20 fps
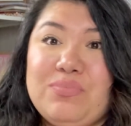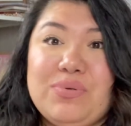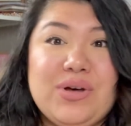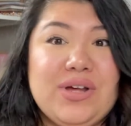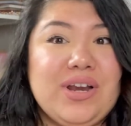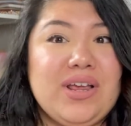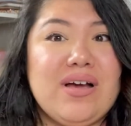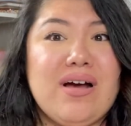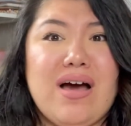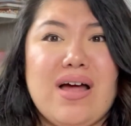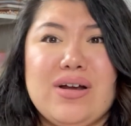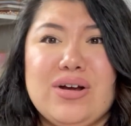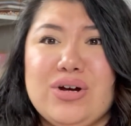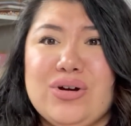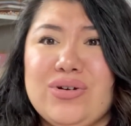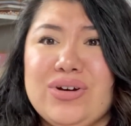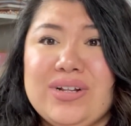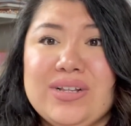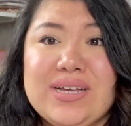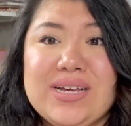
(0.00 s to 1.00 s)
Putting on
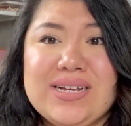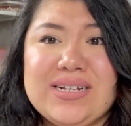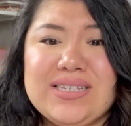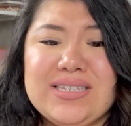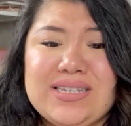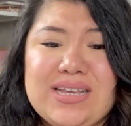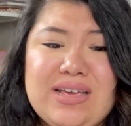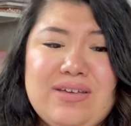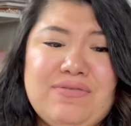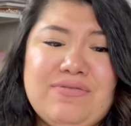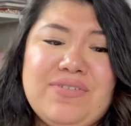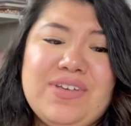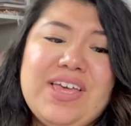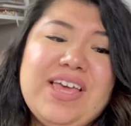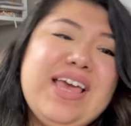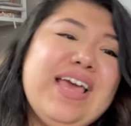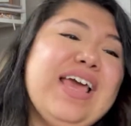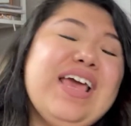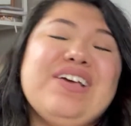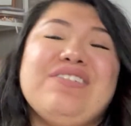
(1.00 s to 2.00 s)
acrylics,
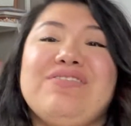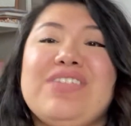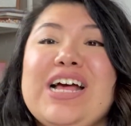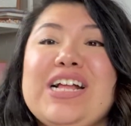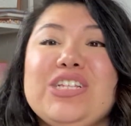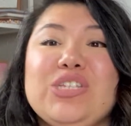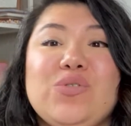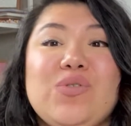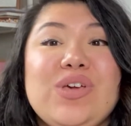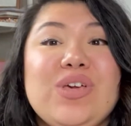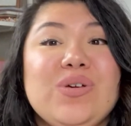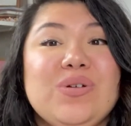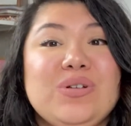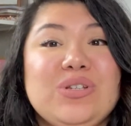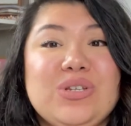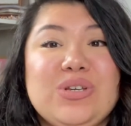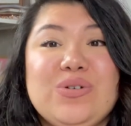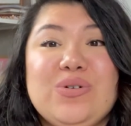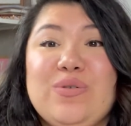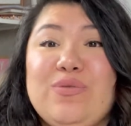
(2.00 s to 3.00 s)
if that's what you
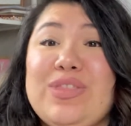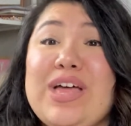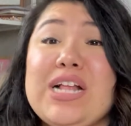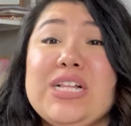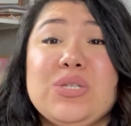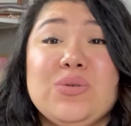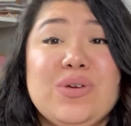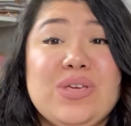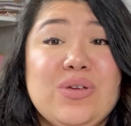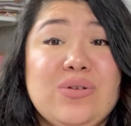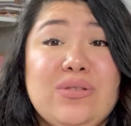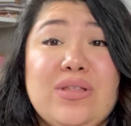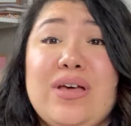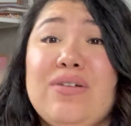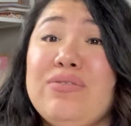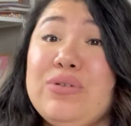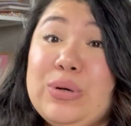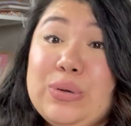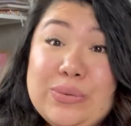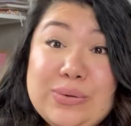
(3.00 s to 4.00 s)
do, if that's what you
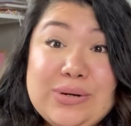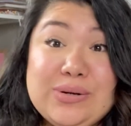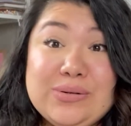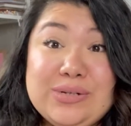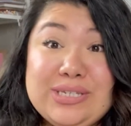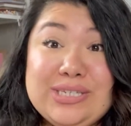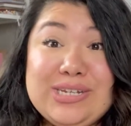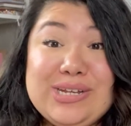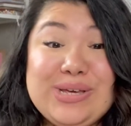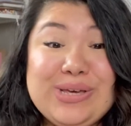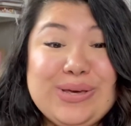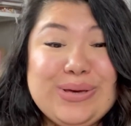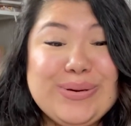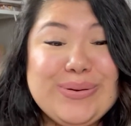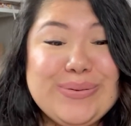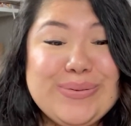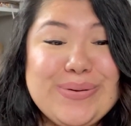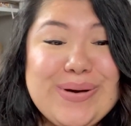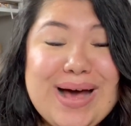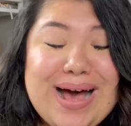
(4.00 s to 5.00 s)
love, kudos to you,